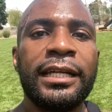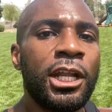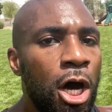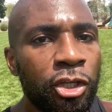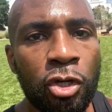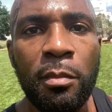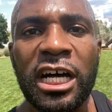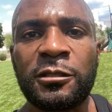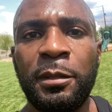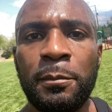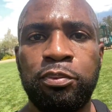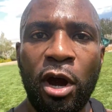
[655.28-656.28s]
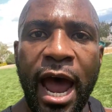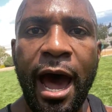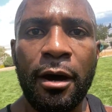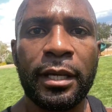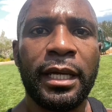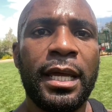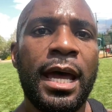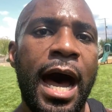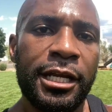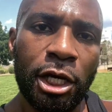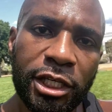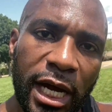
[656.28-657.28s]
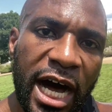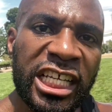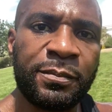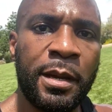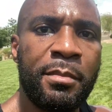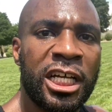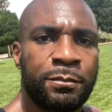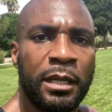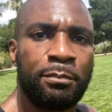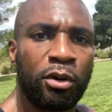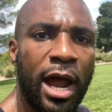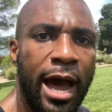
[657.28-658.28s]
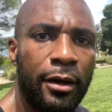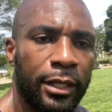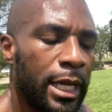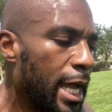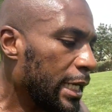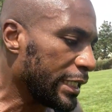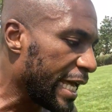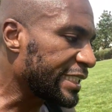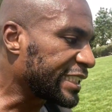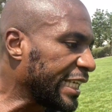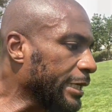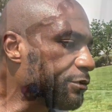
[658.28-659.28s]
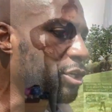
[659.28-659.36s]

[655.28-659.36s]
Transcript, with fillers: know you must be proud. I know your husband must be proud. Let's keep